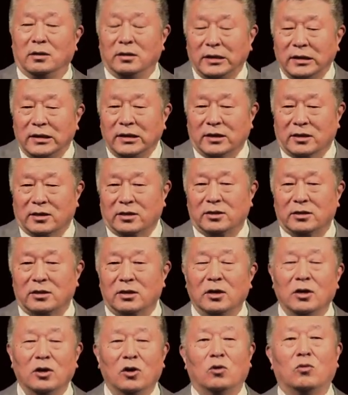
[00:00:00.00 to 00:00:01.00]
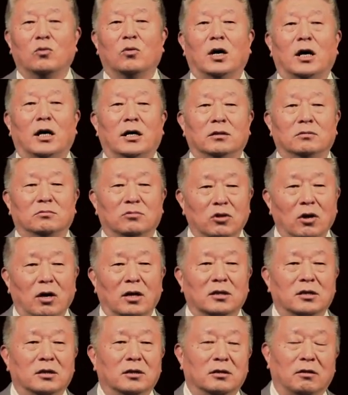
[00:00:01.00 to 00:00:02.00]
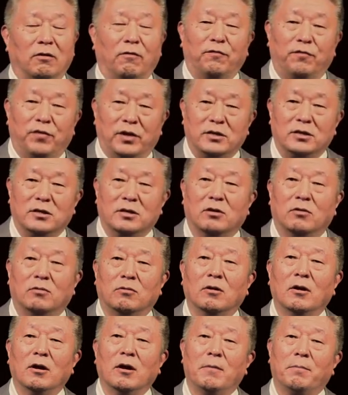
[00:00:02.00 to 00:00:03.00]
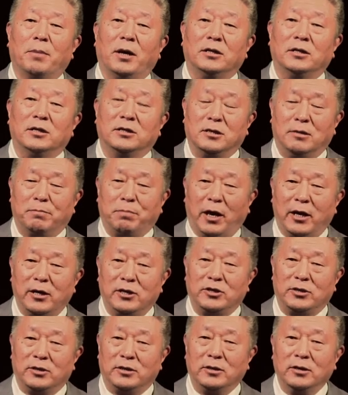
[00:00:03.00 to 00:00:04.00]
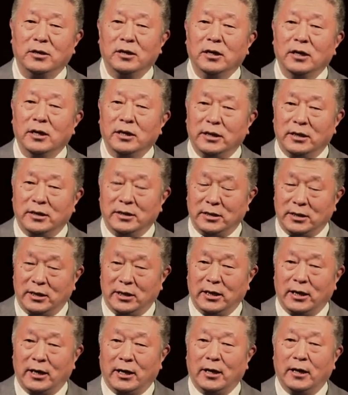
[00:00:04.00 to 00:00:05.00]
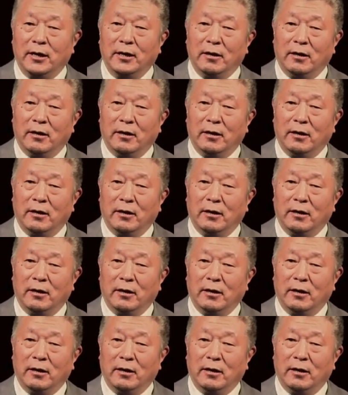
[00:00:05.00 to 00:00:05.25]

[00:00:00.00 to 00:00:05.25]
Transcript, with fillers: leaders who are not the physical participation in the uh,